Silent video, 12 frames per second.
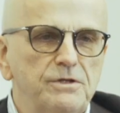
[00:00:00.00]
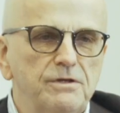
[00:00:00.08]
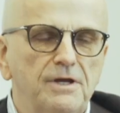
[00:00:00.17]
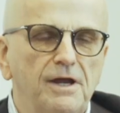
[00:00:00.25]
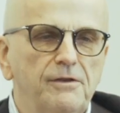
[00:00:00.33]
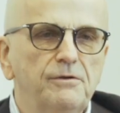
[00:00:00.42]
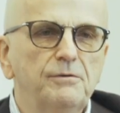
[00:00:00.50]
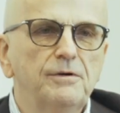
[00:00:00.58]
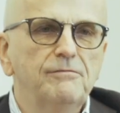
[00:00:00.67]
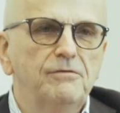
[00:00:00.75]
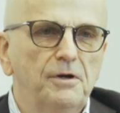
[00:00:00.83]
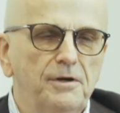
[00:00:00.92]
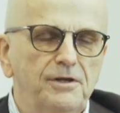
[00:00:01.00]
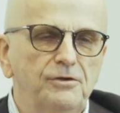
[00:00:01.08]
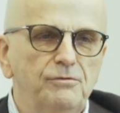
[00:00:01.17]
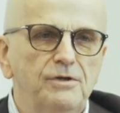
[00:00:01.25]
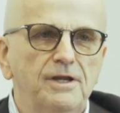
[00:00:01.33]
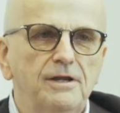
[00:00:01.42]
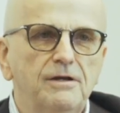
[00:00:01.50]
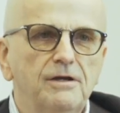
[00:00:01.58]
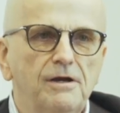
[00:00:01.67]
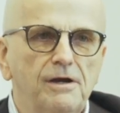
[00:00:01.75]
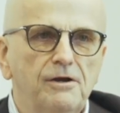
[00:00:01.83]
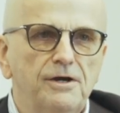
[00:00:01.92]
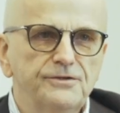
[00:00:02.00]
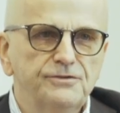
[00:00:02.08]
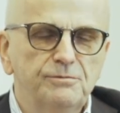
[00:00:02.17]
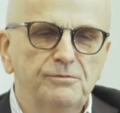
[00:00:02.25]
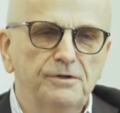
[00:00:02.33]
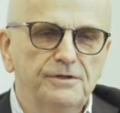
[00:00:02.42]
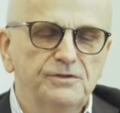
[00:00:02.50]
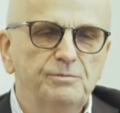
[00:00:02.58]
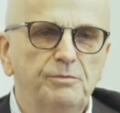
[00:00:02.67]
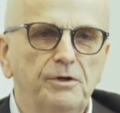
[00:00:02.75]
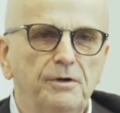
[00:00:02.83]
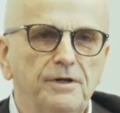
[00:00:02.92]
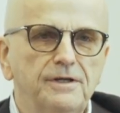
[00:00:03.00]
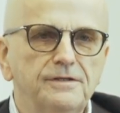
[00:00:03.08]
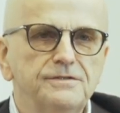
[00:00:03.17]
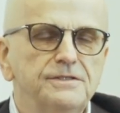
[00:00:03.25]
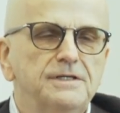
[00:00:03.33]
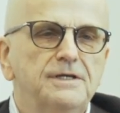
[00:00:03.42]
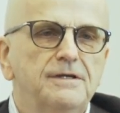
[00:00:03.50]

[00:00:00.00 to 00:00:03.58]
put together a very unique customer experience